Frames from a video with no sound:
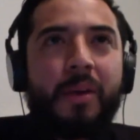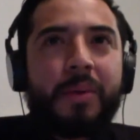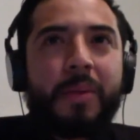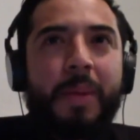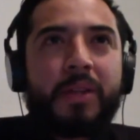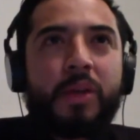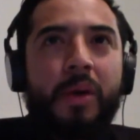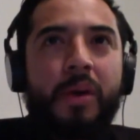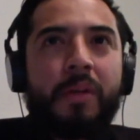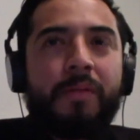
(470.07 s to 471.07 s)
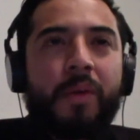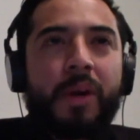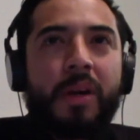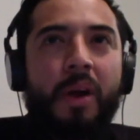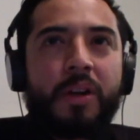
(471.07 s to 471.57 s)
it was about
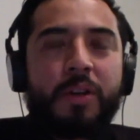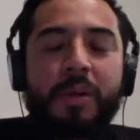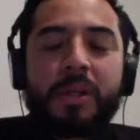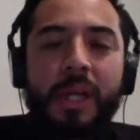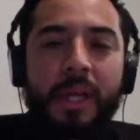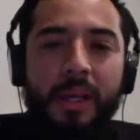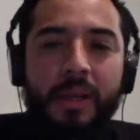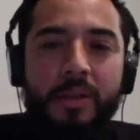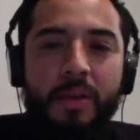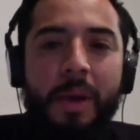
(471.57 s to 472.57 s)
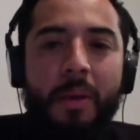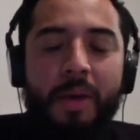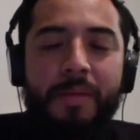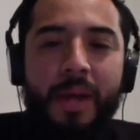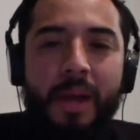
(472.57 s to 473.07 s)
$240 per ticket. So my
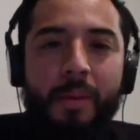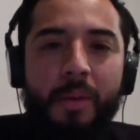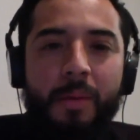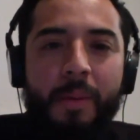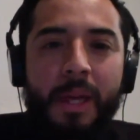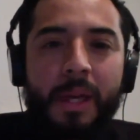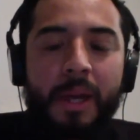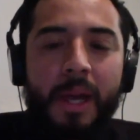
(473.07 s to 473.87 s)
wife and I both paid.